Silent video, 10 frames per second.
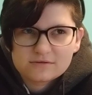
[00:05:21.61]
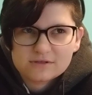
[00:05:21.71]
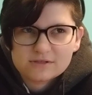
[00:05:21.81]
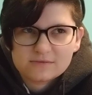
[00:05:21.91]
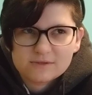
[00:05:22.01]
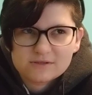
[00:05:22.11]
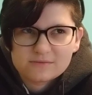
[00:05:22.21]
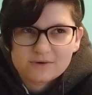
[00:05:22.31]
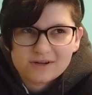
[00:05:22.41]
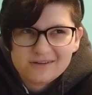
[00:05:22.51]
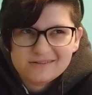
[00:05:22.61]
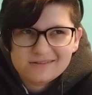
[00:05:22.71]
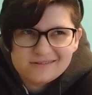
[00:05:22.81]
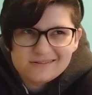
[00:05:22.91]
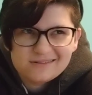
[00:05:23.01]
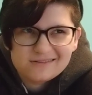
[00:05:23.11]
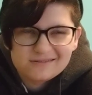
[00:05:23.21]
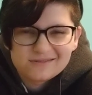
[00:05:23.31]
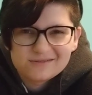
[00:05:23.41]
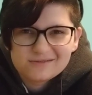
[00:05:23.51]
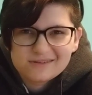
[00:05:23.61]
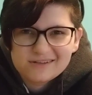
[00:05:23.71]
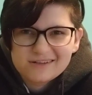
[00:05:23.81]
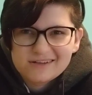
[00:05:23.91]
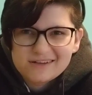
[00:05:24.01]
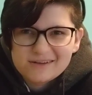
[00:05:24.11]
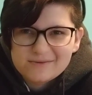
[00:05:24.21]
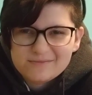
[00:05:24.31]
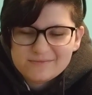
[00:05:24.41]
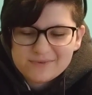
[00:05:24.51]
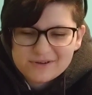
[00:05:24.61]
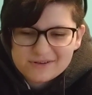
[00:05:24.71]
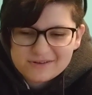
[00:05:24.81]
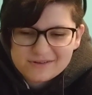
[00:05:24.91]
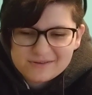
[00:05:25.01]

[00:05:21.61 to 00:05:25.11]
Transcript: Guess that means I'm right? I don't know. But,